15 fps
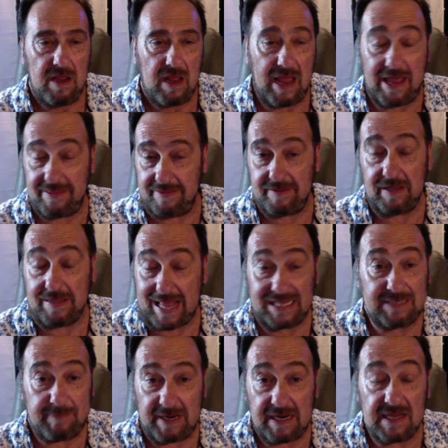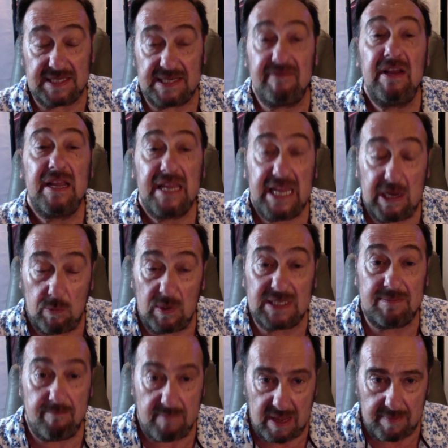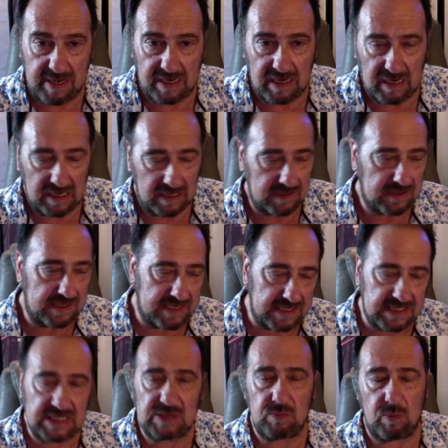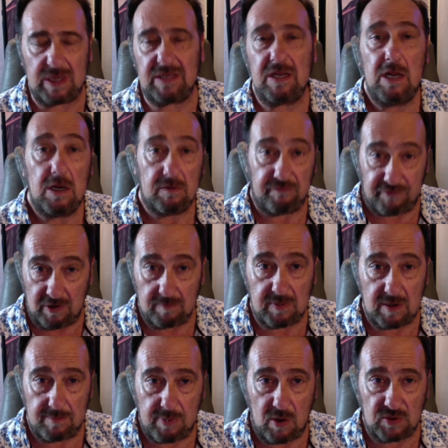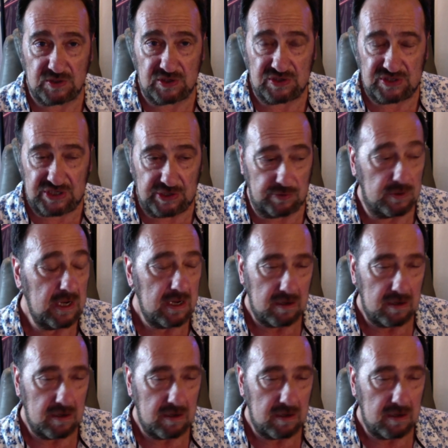And that's because of he was mimicking it. This is what film composers do.